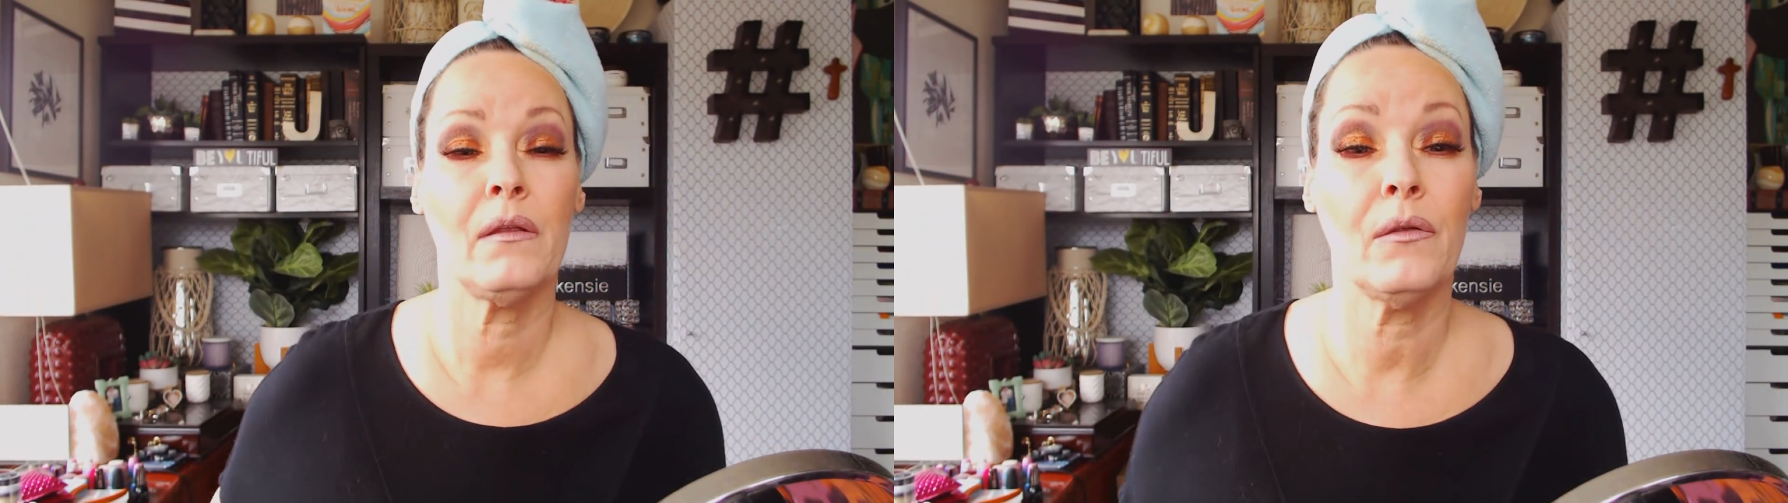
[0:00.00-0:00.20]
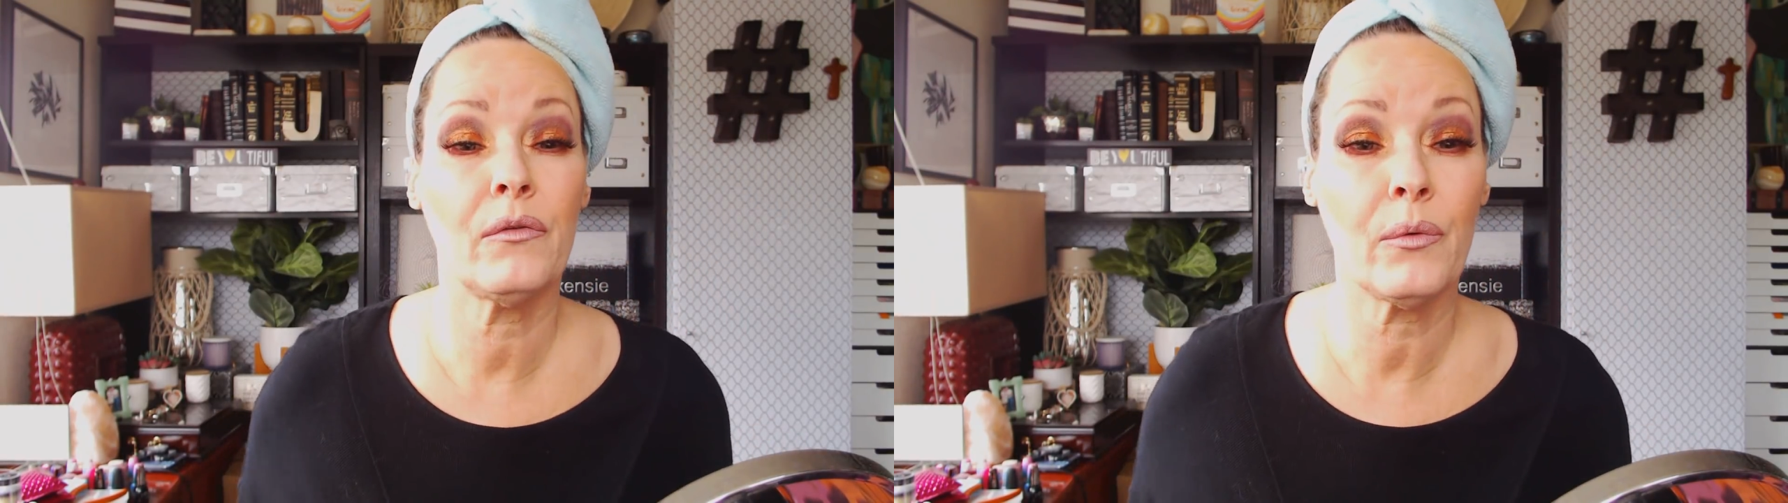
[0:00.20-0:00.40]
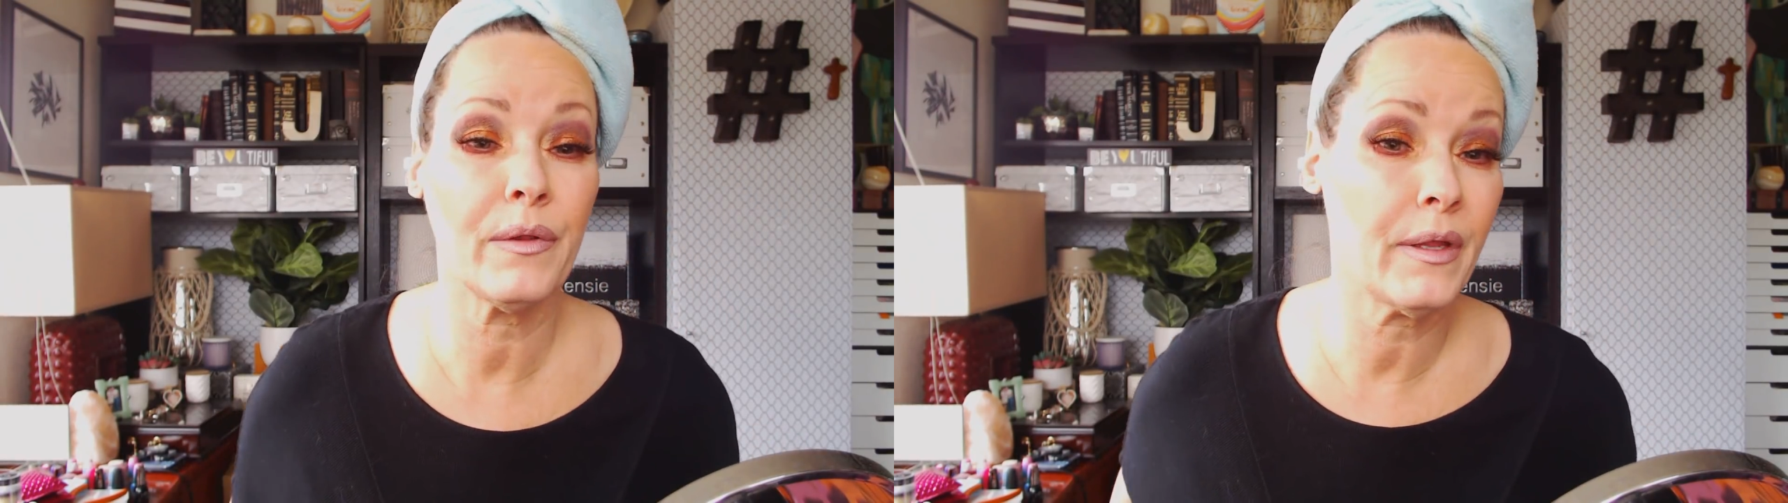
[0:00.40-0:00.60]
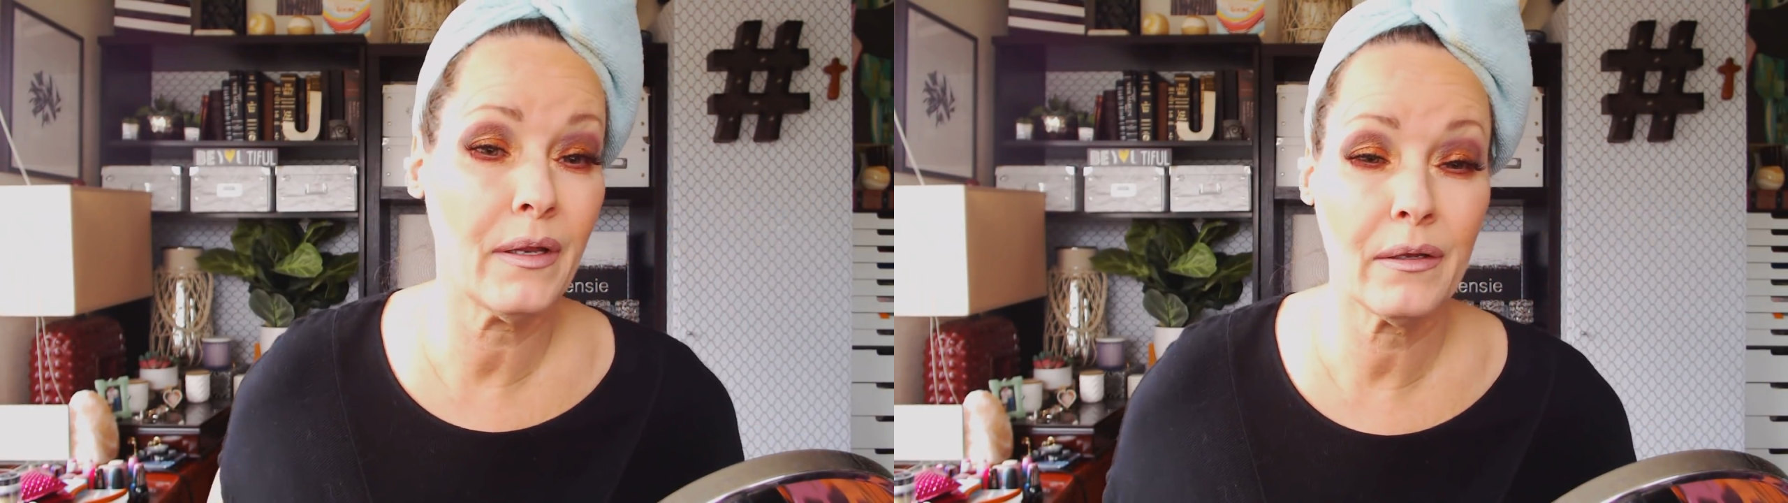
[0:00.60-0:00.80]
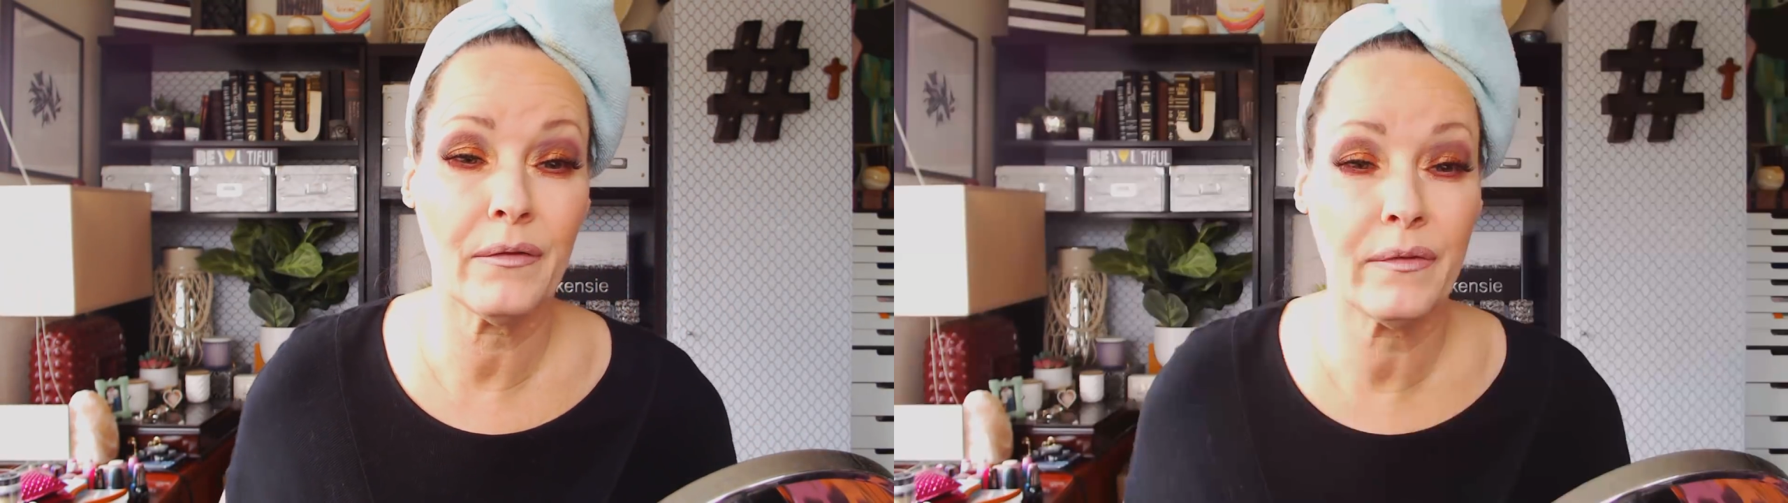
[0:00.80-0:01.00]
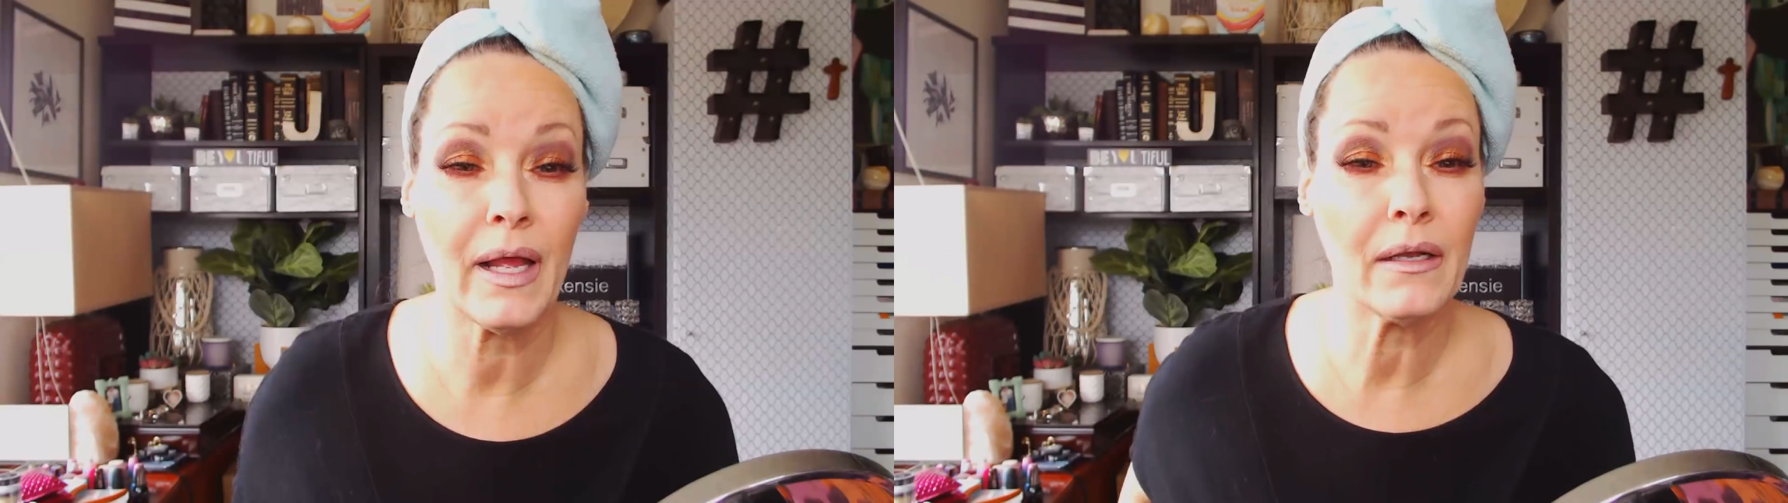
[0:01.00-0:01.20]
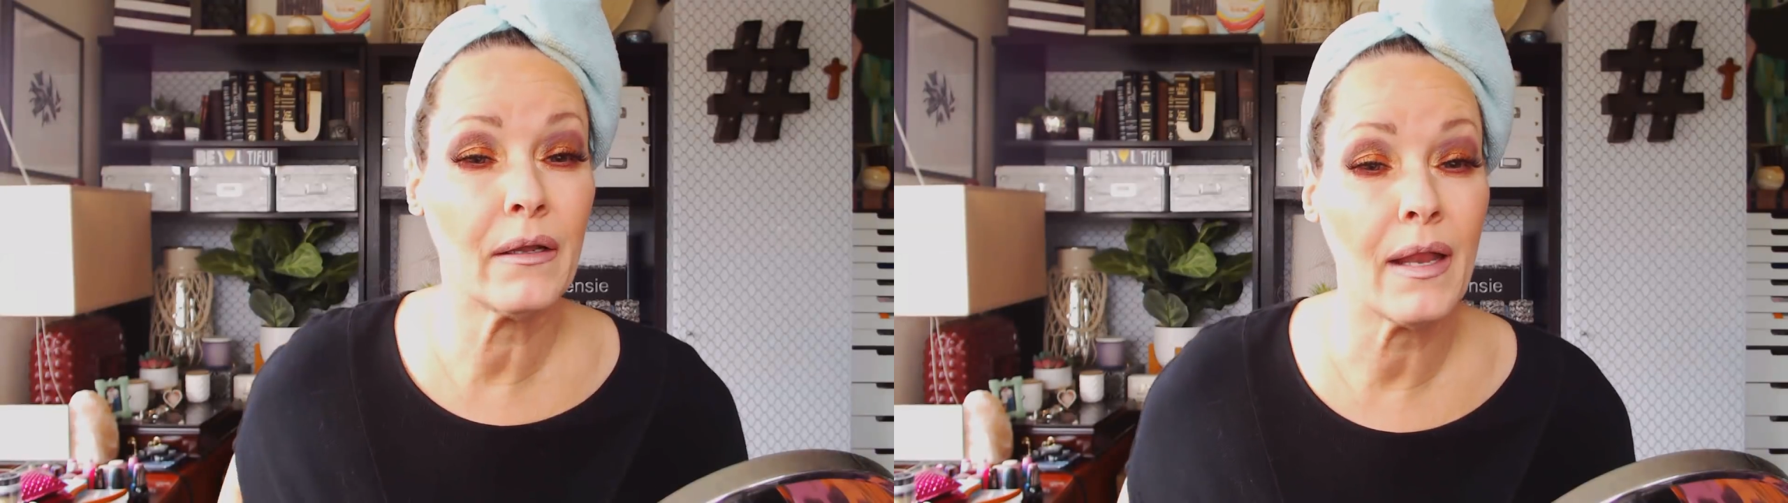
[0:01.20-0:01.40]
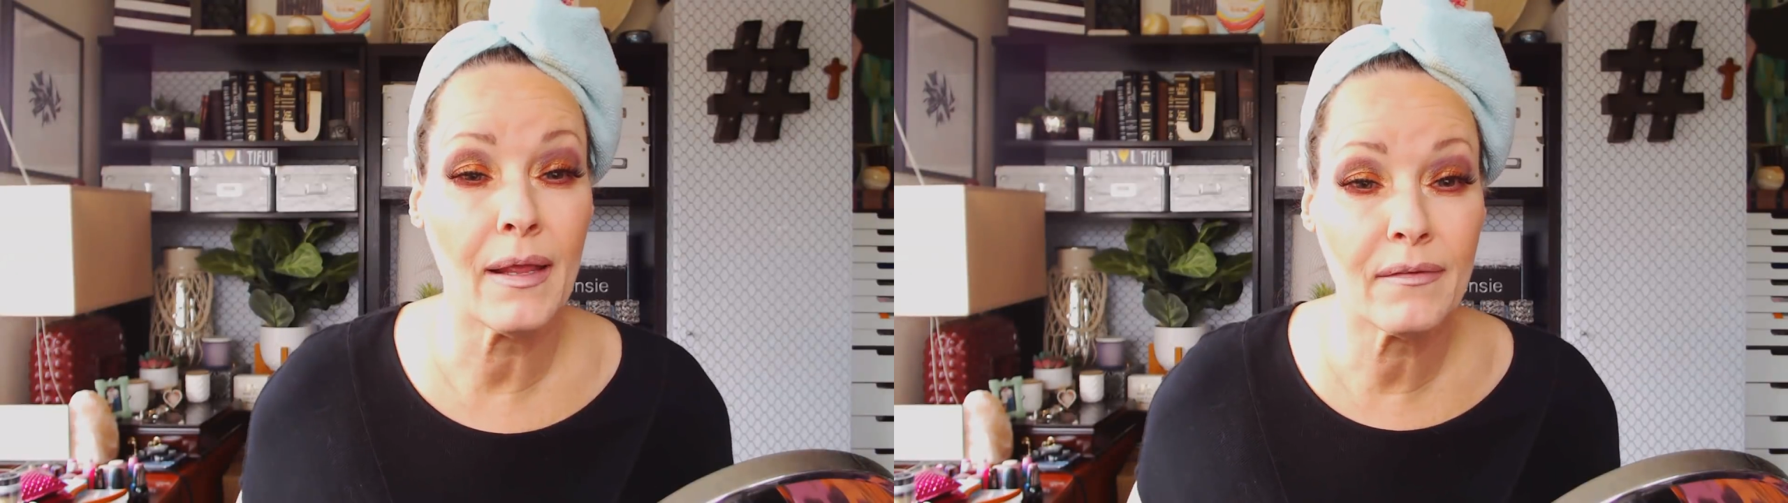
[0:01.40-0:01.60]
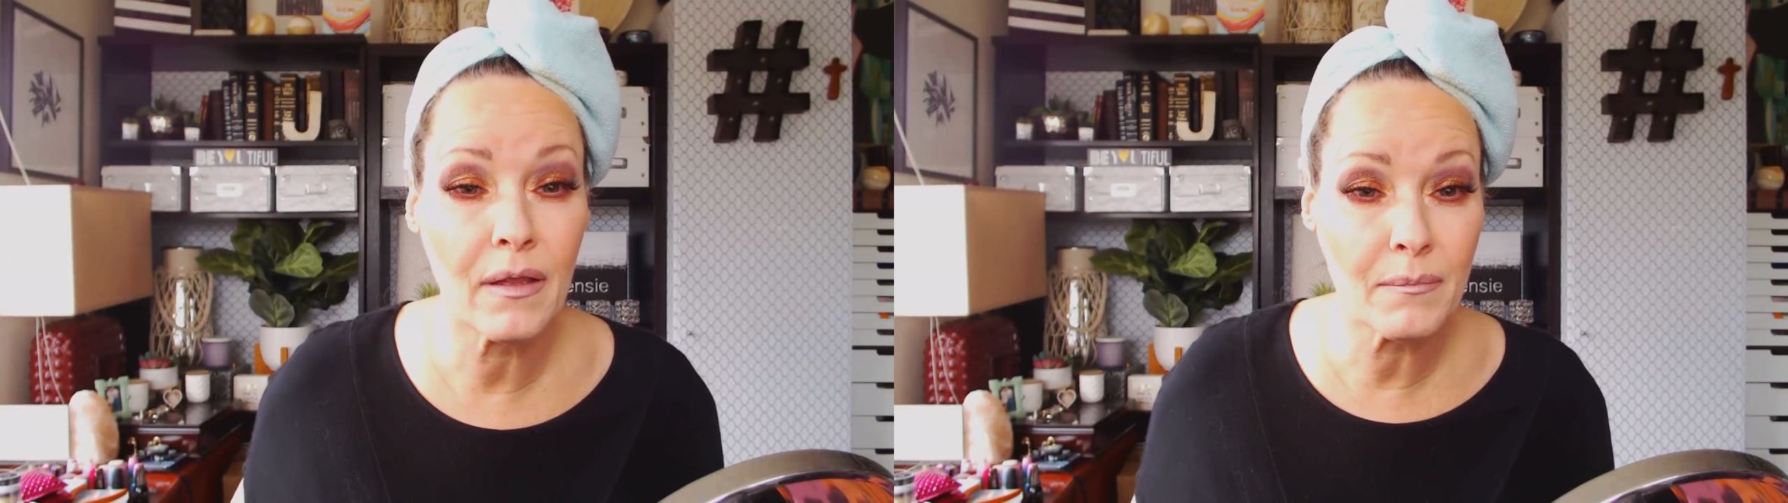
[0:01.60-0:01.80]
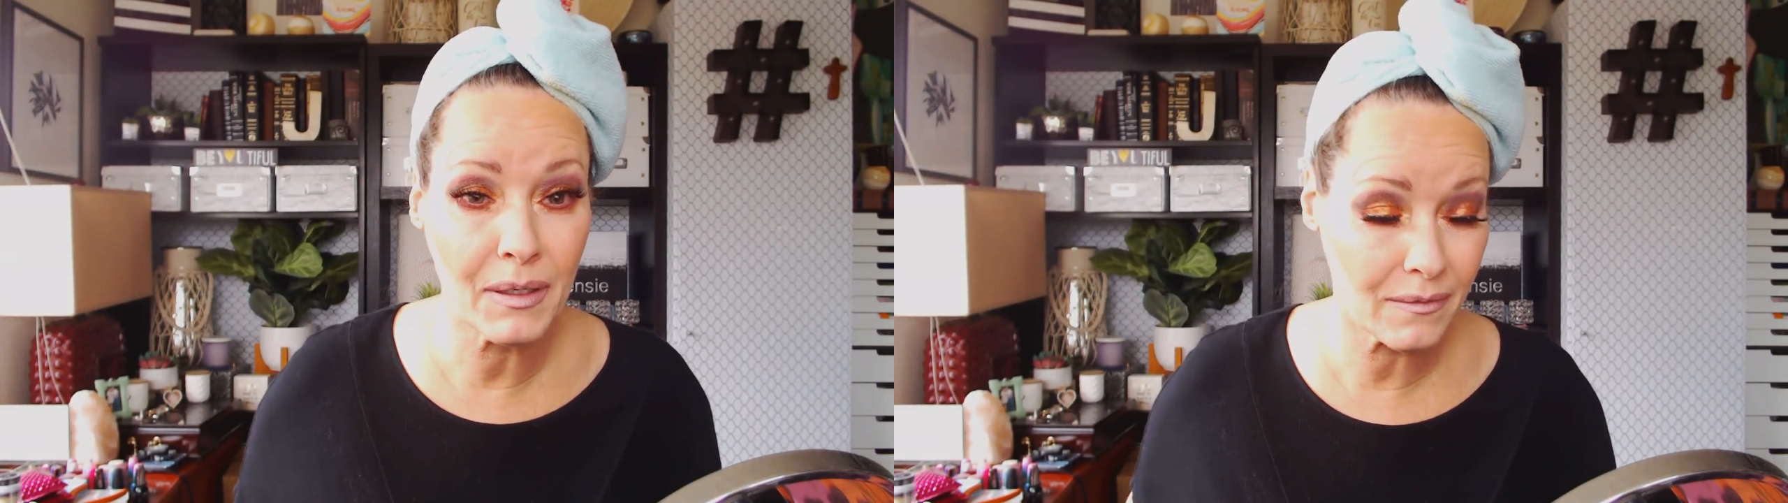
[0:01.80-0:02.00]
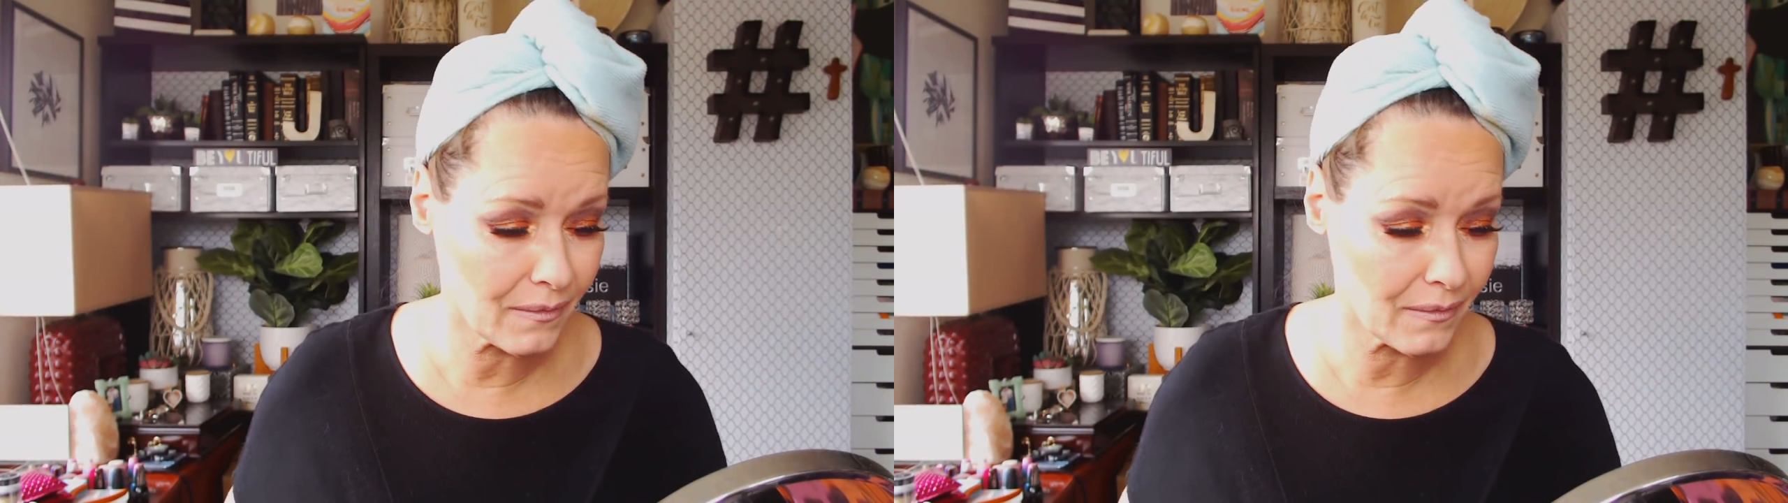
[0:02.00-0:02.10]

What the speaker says: used one that is that nice on my